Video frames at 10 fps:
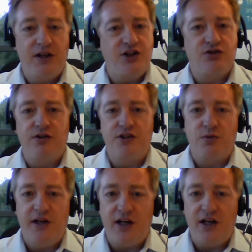Later on this
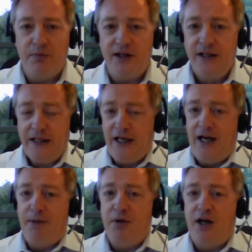week, I'll be
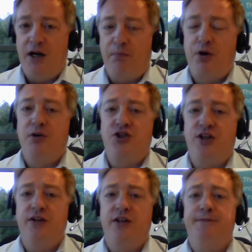
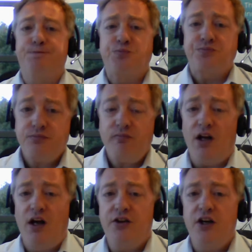publishing the
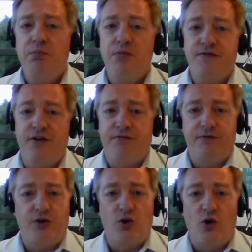numbers
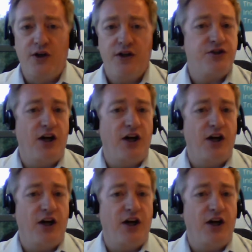for August.